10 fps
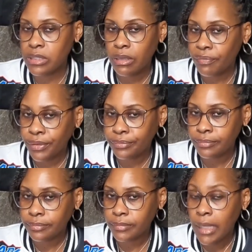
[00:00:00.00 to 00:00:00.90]
a cell phone.
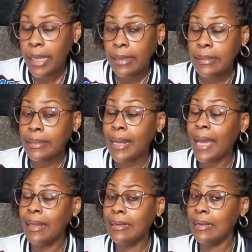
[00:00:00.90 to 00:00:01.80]

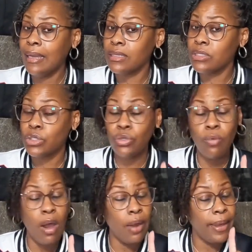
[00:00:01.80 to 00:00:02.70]
Not unless
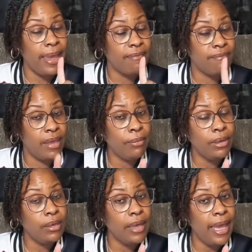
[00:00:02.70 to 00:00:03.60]
you are a very
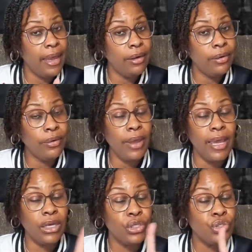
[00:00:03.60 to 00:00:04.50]
good editor
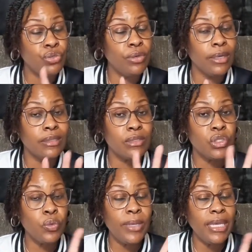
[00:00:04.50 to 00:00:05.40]
and that you can
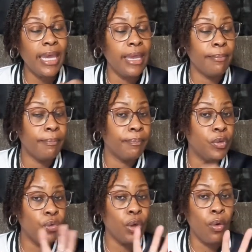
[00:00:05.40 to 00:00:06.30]
tweak and,
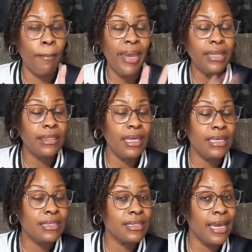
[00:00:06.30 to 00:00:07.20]
you know, make
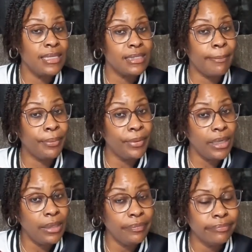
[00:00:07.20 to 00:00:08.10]
things nice and
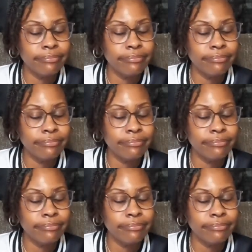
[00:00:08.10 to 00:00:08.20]
pretty,